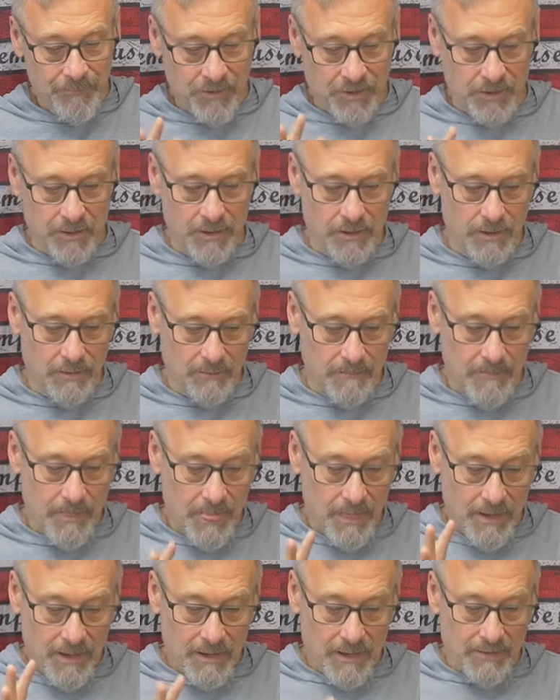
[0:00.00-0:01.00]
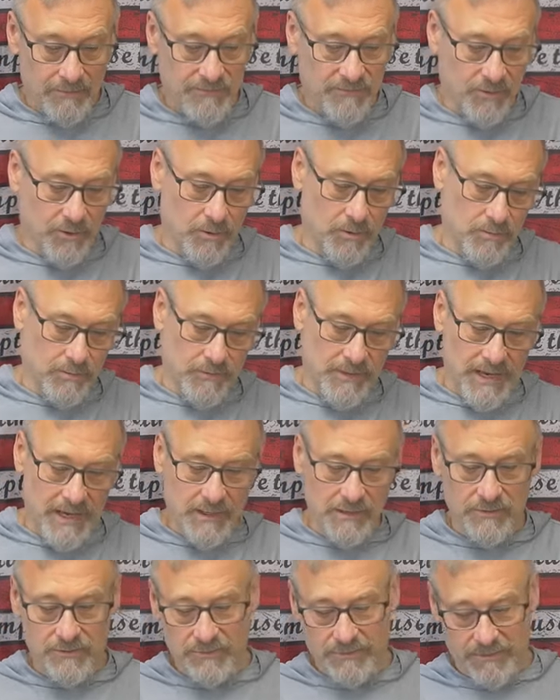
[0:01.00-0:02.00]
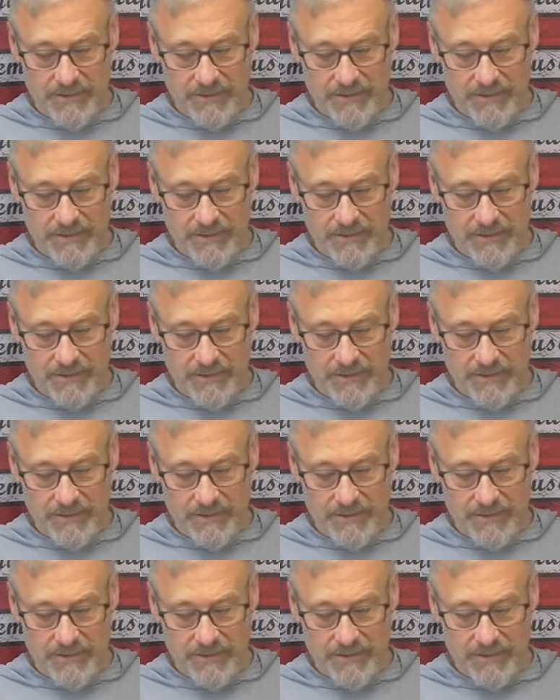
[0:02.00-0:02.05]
You know, so that is